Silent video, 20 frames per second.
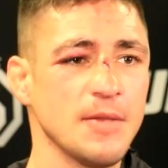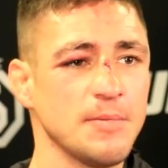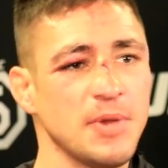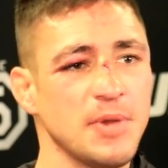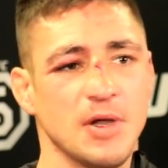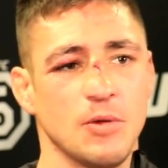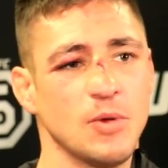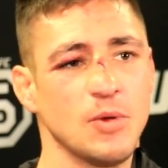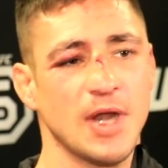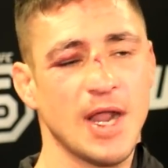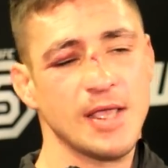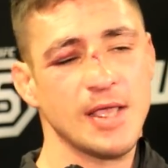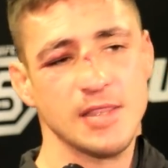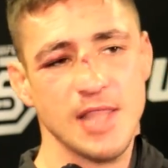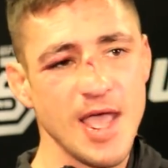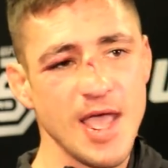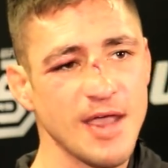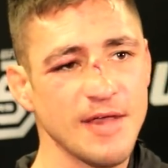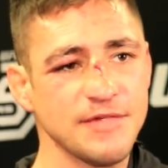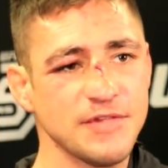But when I
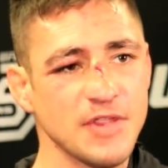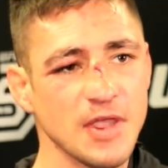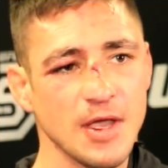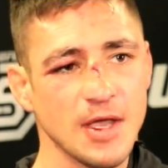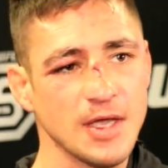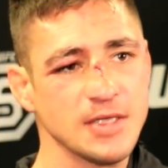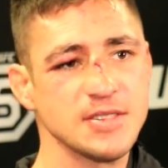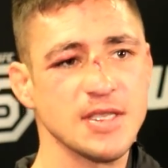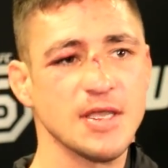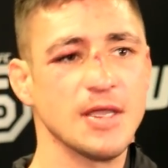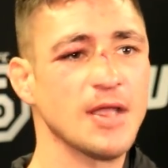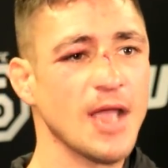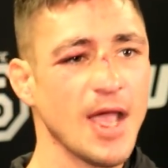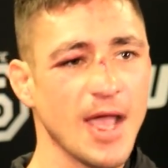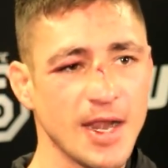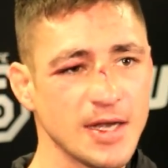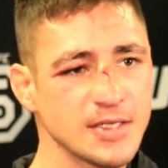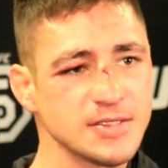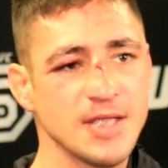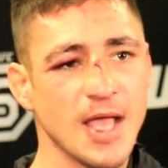left, I said, I
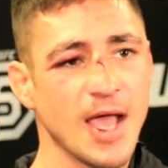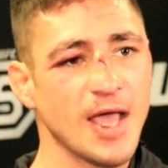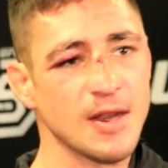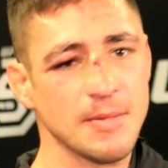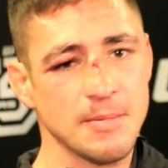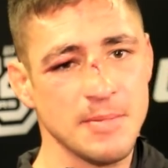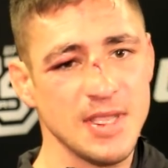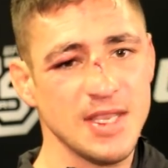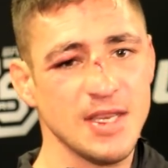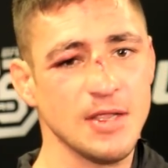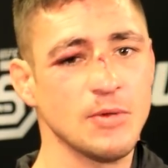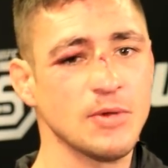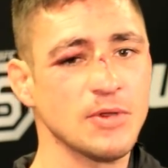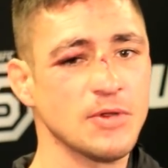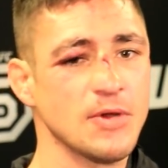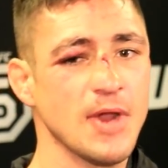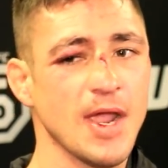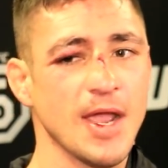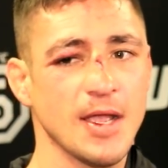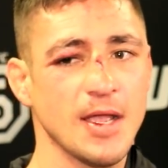had a meeting
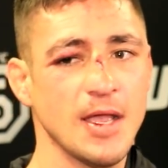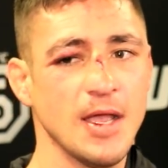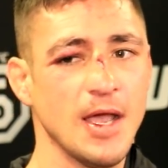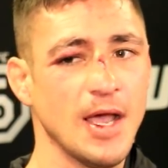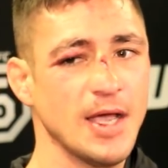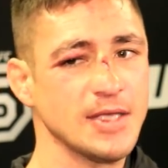with Greg.